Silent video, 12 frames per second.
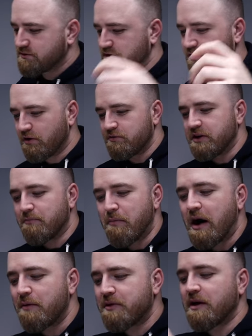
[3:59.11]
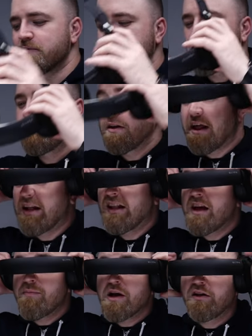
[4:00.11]
You know, their mom comes home they're like,
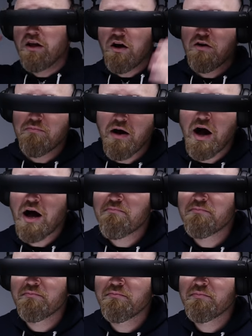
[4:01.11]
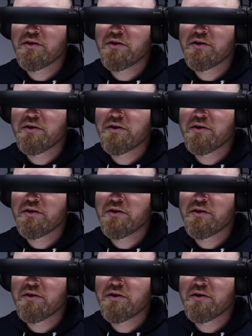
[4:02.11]
leave me alone, mom.